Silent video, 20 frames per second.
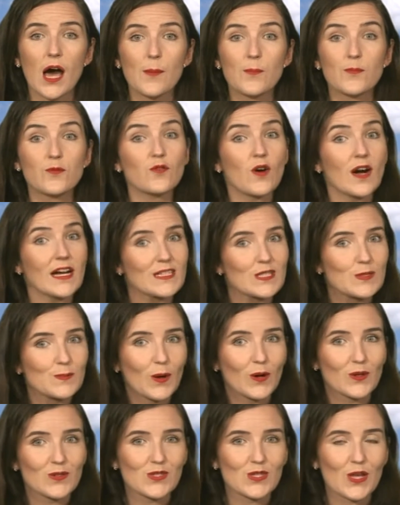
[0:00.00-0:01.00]
bright
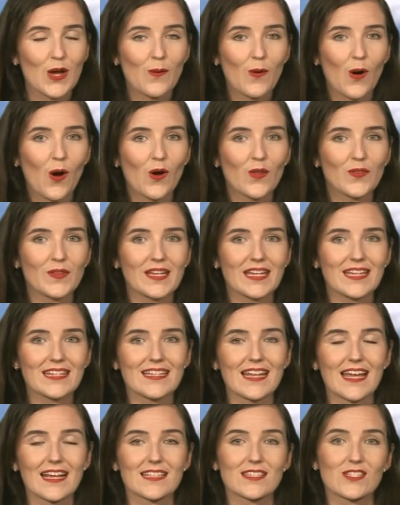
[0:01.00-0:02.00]
spots, though, on the
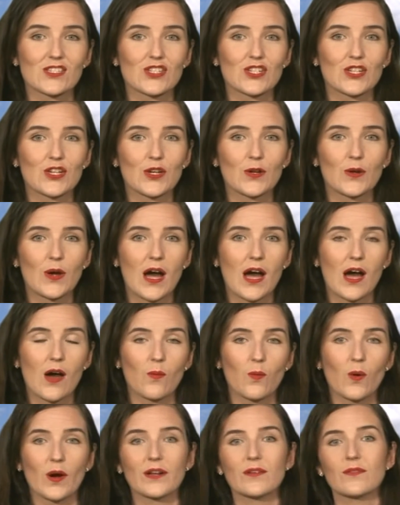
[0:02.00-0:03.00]
index too.
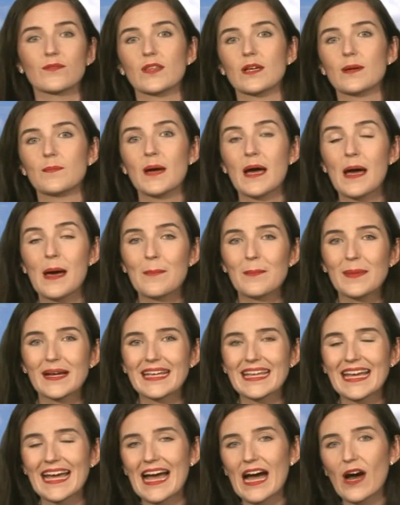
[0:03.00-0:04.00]
One of them,
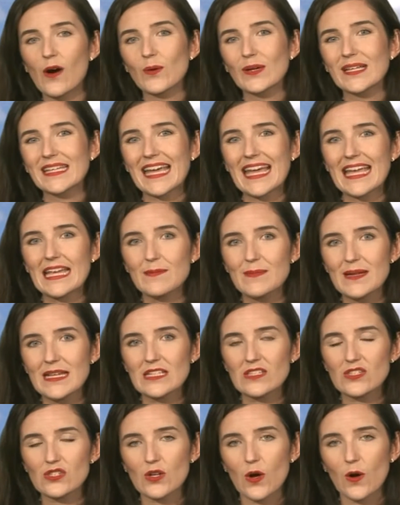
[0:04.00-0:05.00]
Macau
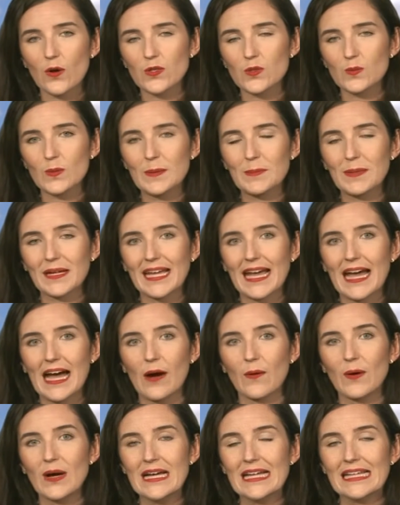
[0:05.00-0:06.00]
gaming stocks. Wynn
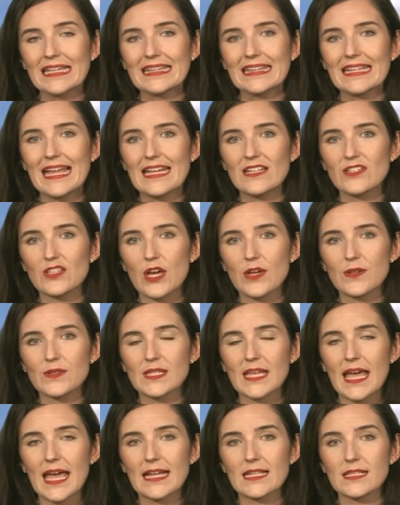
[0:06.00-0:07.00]
Macau led
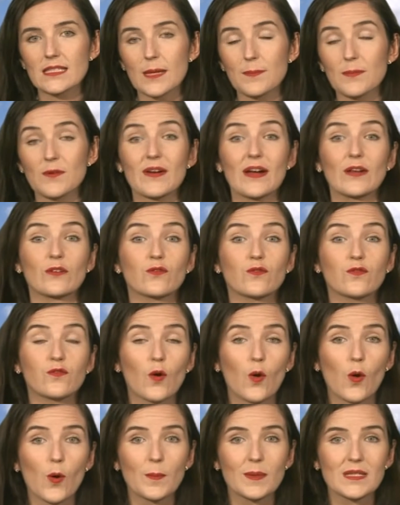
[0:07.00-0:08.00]
those gains up around
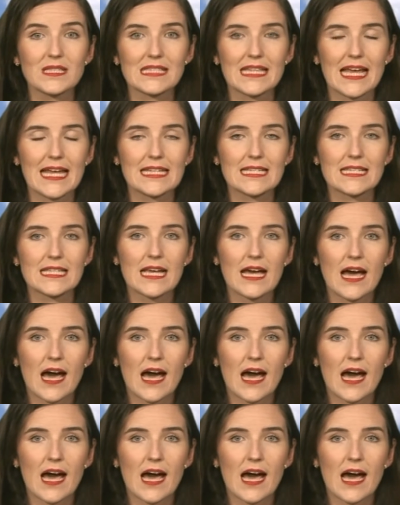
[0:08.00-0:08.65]
4%.